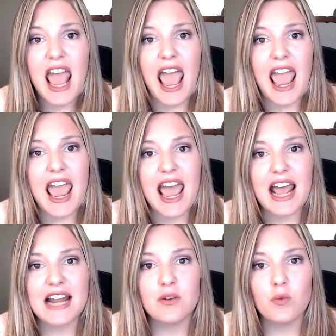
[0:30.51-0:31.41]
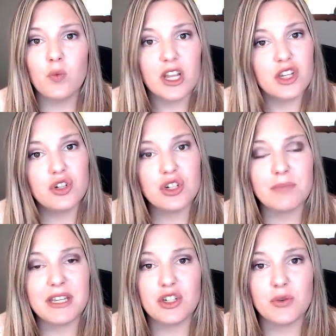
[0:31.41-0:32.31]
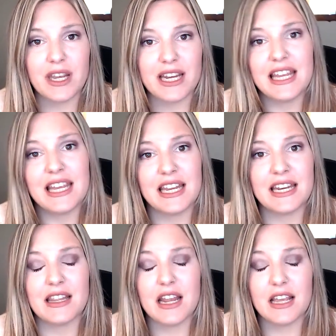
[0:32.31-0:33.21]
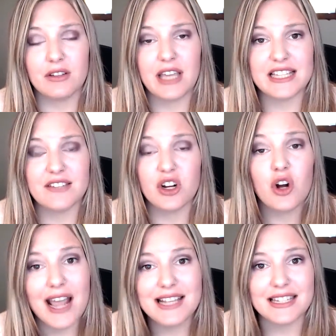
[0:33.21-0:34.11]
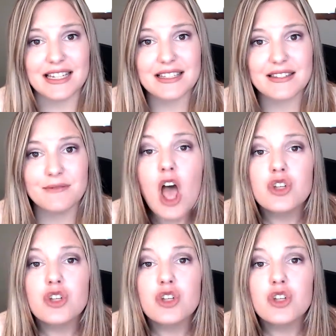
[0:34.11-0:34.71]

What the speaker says: and what you should be doing in case of a crisis.